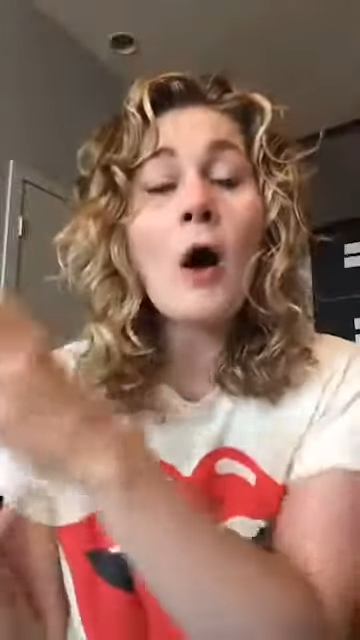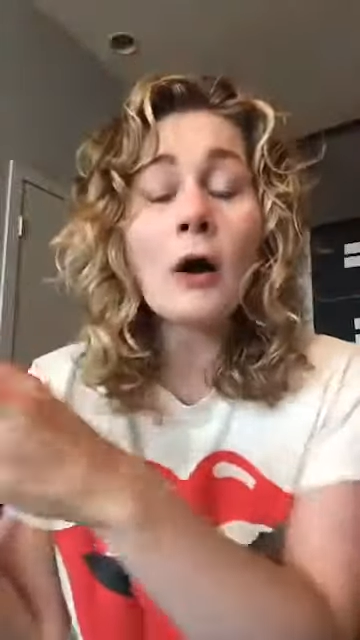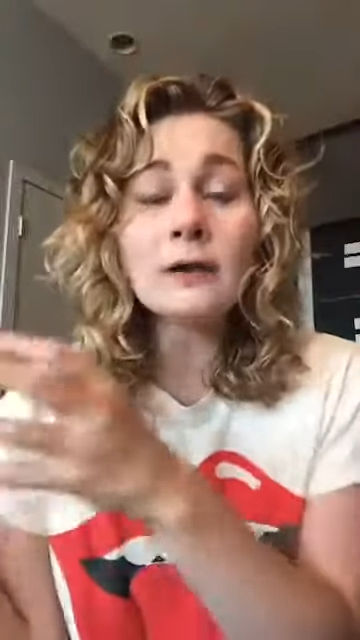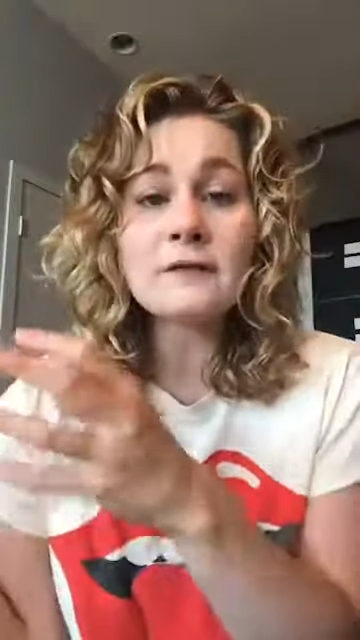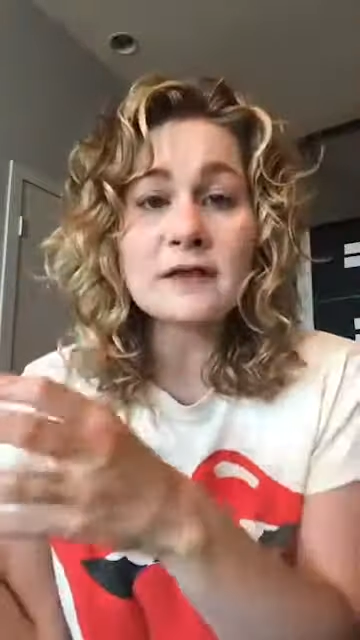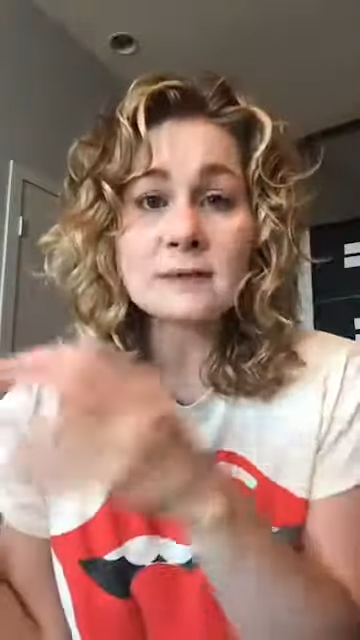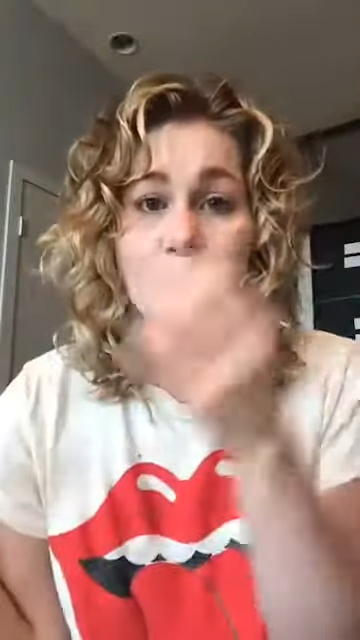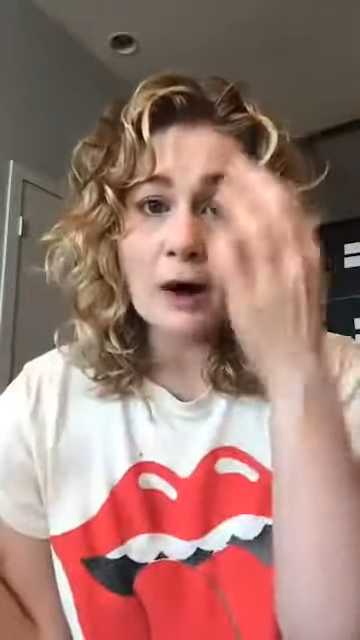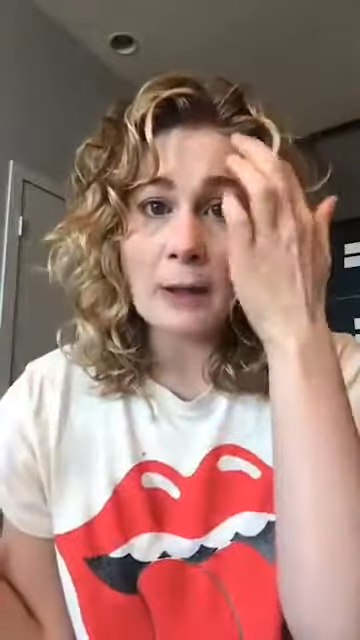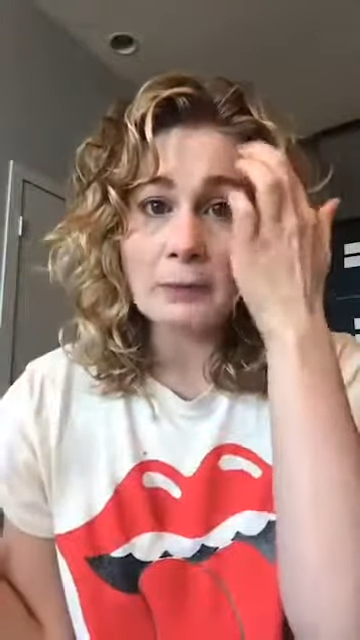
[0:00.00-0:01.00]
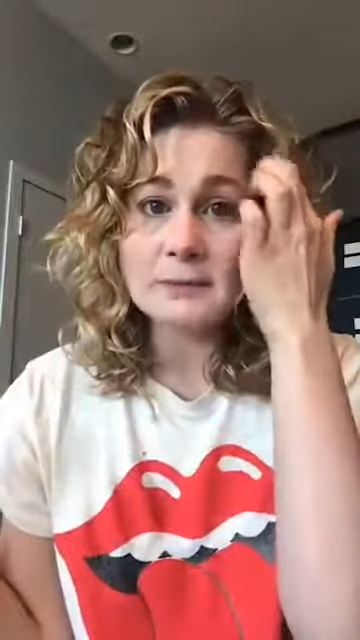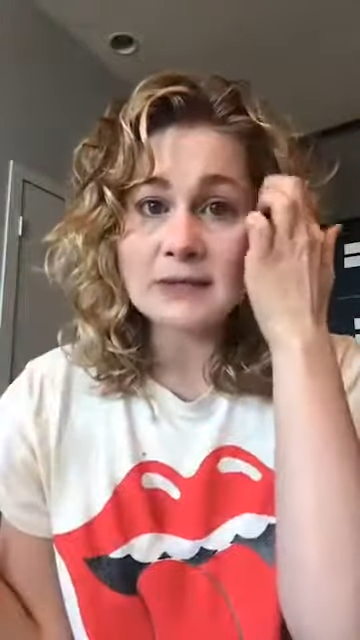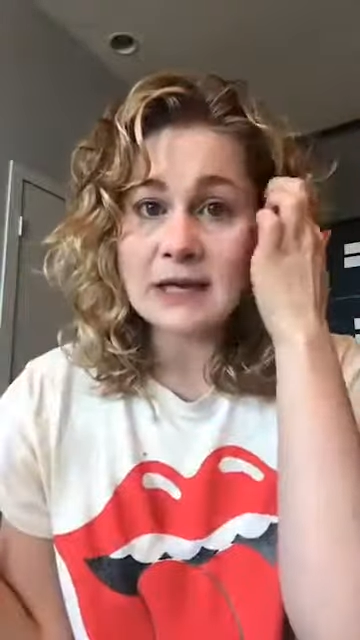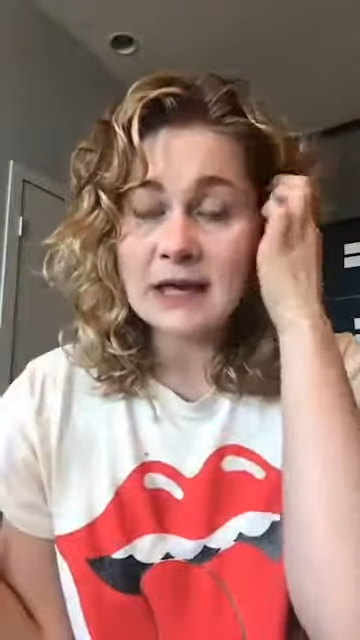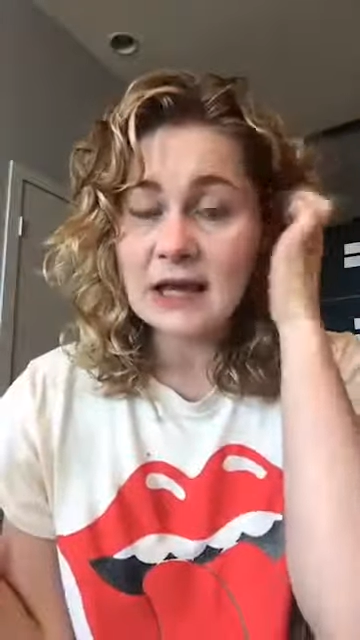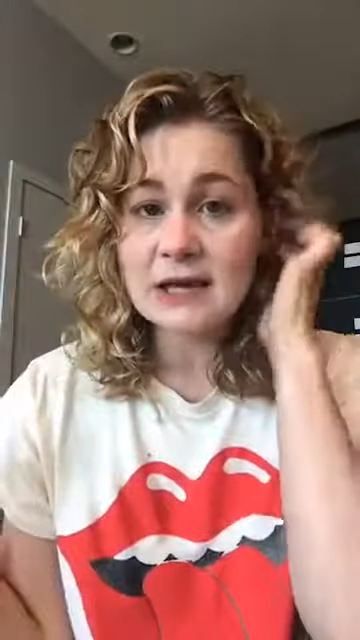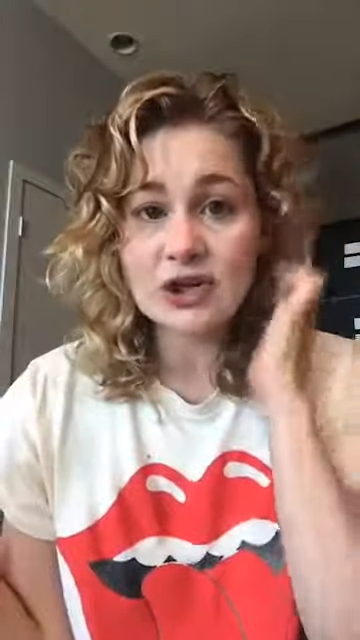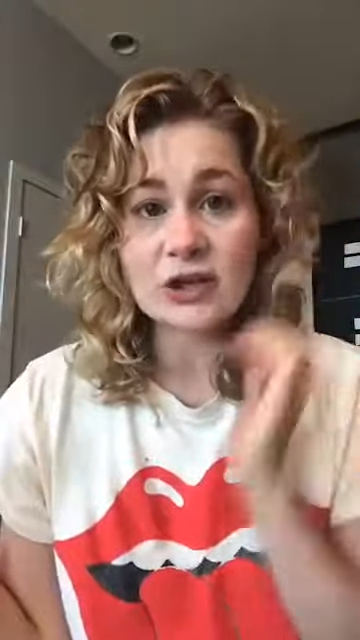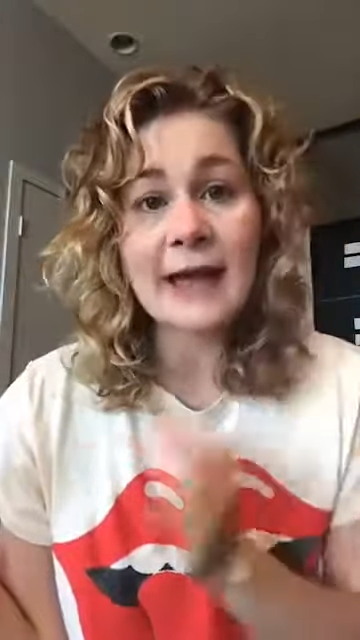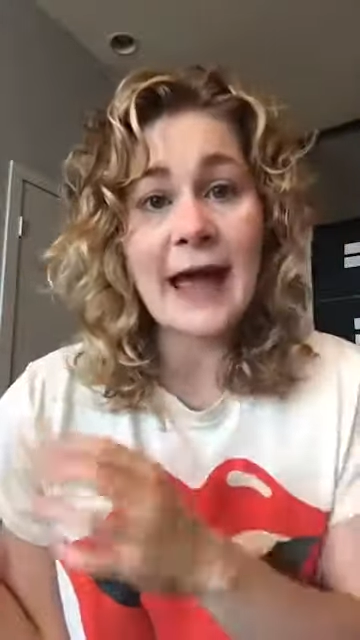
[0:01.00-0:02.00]
All of these problems that he
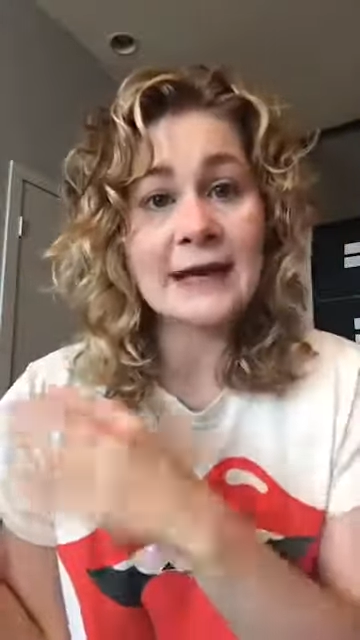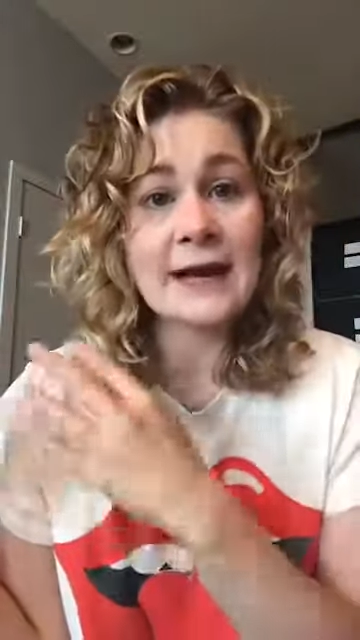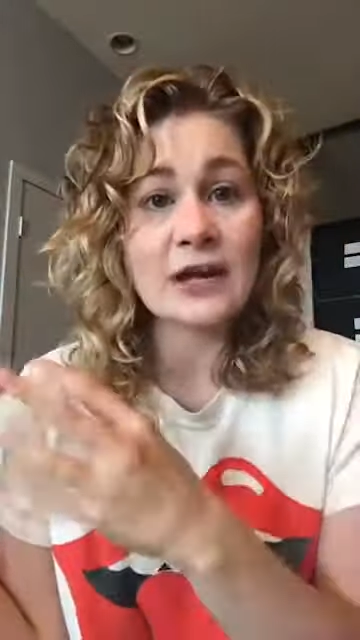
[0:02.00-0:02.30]
initially had in